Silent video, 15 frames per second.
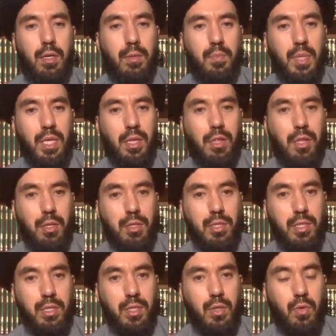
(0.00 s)
being
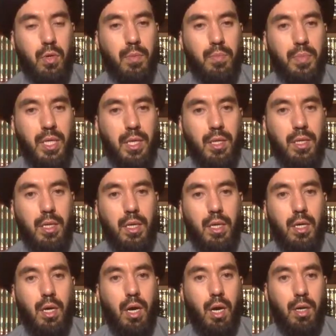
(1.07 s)
thirsty or being
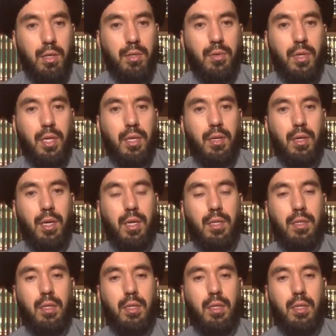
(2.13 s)
hungry, right?